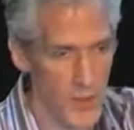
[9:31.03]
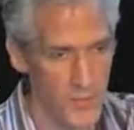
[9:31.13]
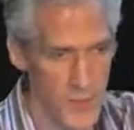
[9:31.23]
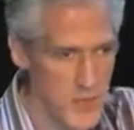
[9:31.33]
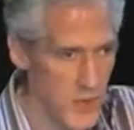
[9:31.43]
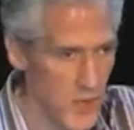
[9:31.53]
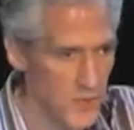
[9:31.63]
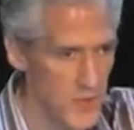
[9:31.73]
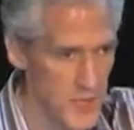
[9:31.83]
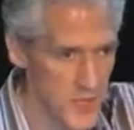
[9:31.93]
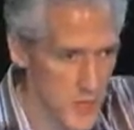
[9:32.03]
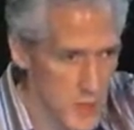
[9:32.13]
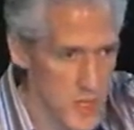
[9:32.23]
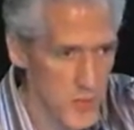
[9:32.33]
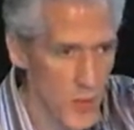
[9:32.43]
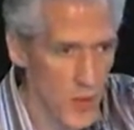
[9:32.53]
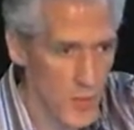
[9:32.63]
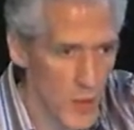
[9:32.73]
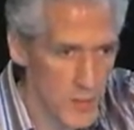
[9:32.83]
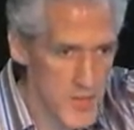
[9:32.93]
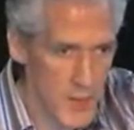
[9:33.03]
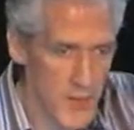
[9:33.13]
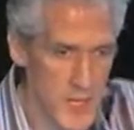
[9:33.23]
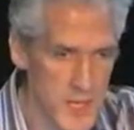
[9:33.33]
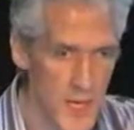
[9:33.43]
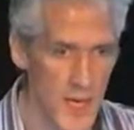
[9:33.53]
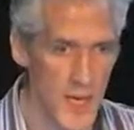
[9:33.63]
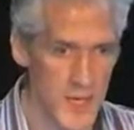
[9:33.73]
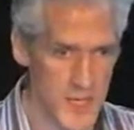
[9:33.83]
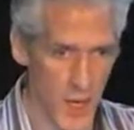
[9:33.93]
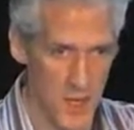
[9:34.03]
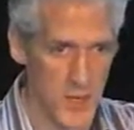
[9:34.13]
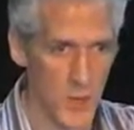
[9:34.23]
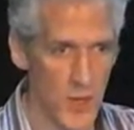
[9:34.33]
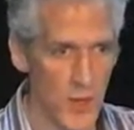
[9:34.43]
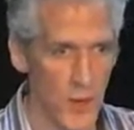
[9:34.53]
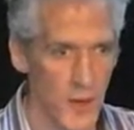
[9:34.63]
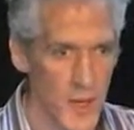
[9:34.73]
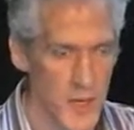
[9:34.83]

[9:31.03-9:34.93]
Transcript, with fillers: I've been to a conference, it's a hugely important problem someone is starting to work on.